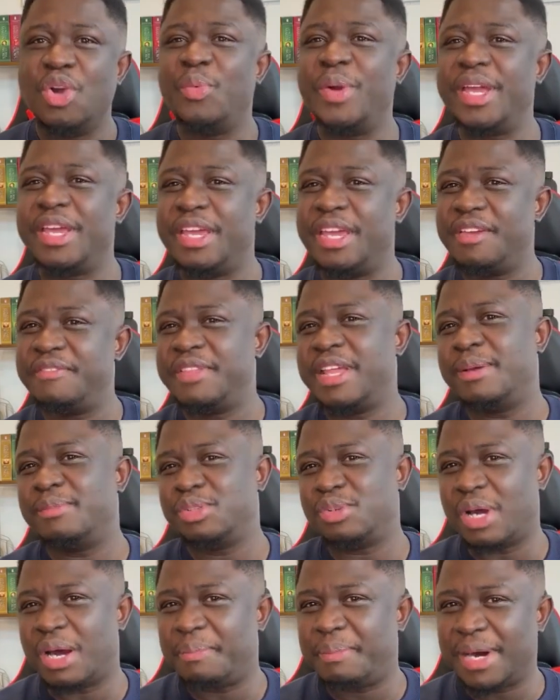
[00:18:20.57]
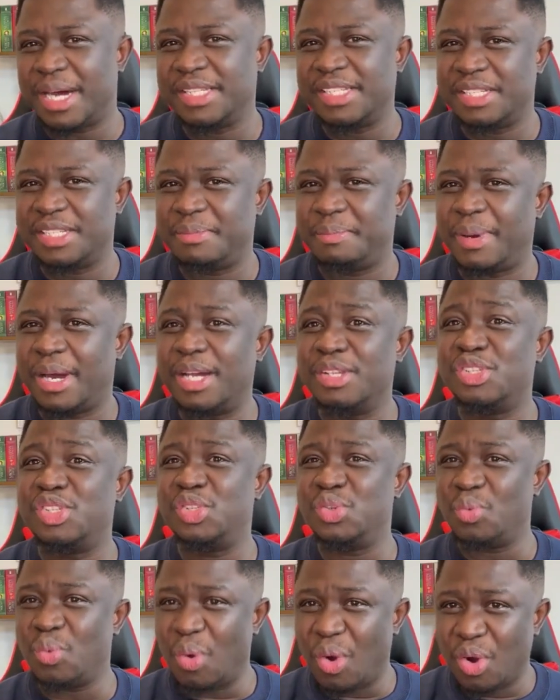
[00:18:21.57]
we give them to our participants
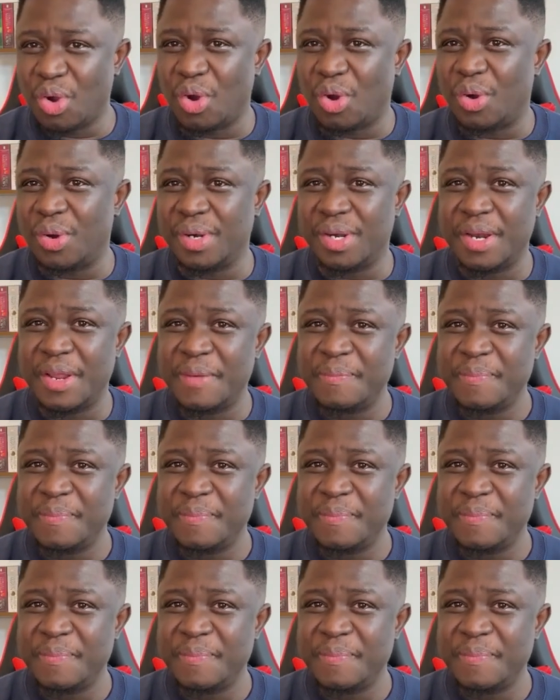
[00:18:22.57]
to work on.